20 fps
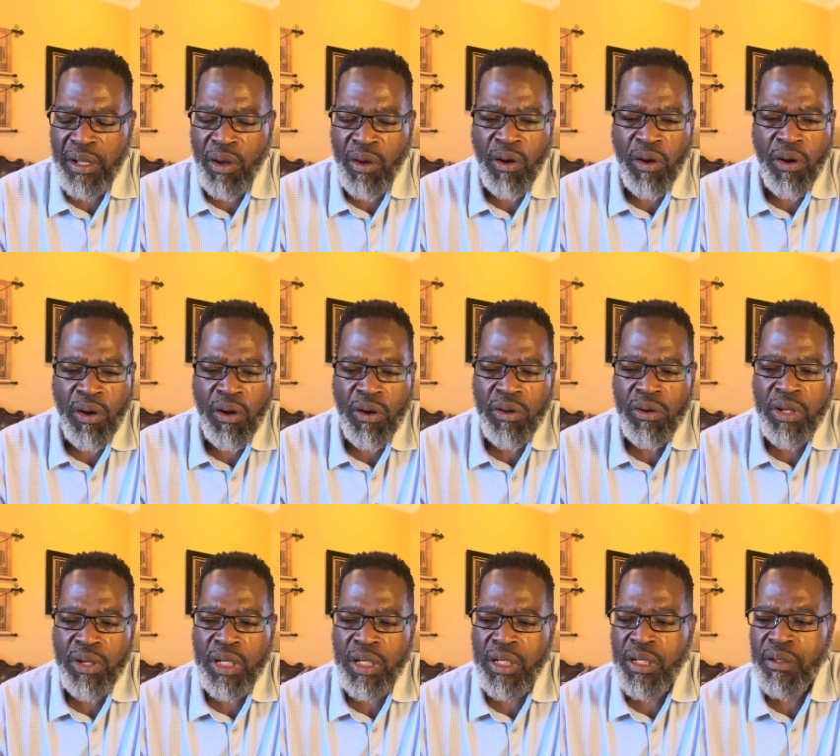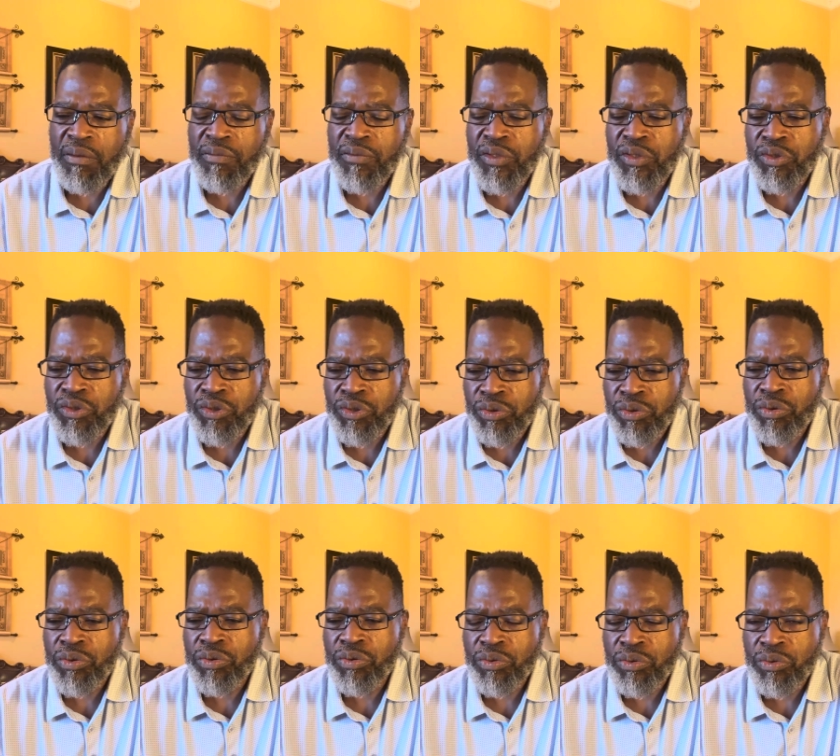all of the
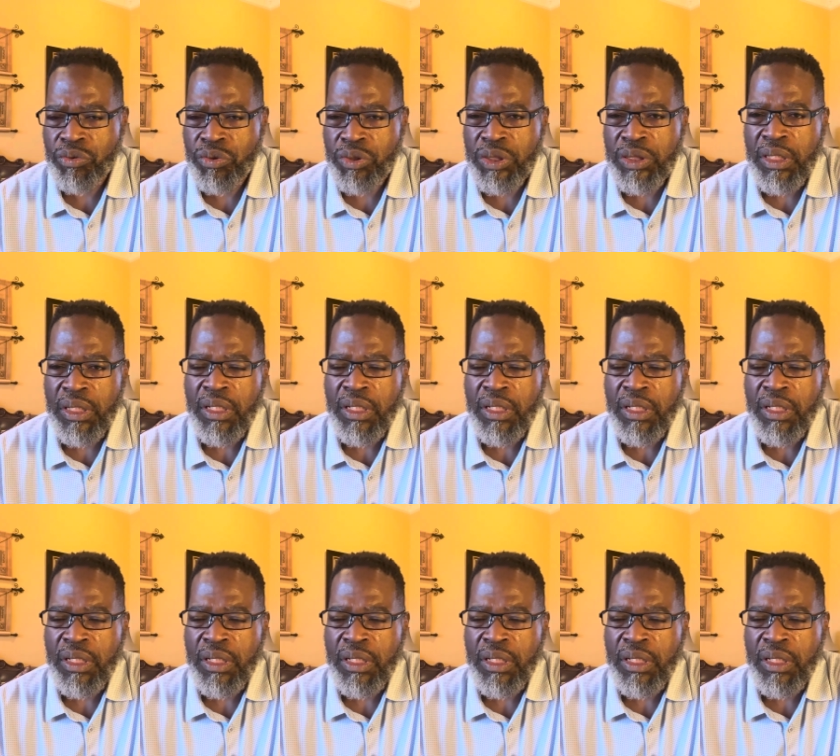truths